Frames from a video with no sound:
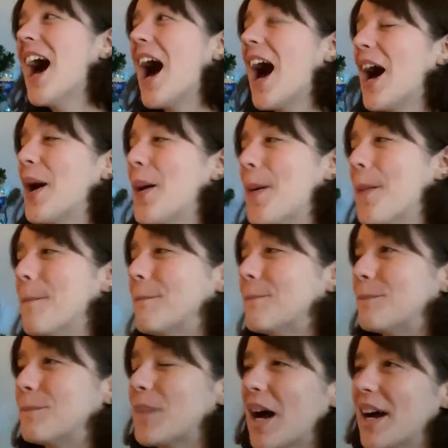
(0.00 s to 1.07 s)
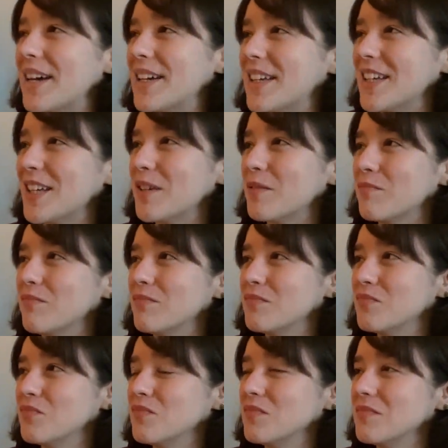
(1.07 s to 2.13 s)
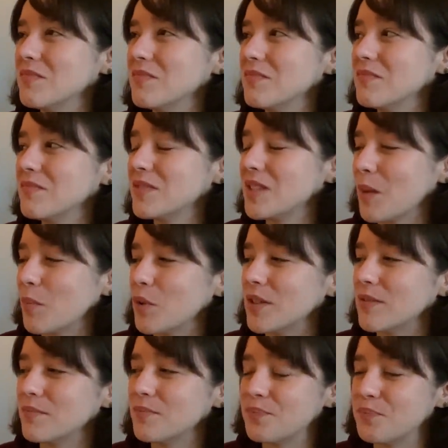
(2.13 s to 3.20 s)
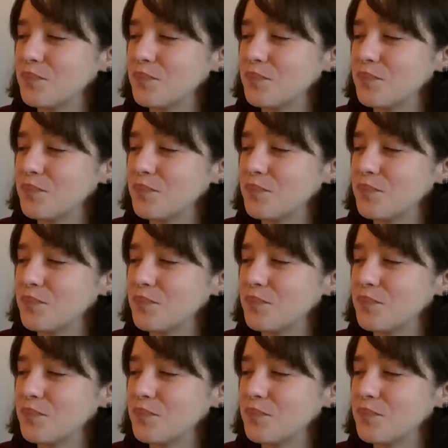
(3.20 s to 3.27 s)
Um, by someone.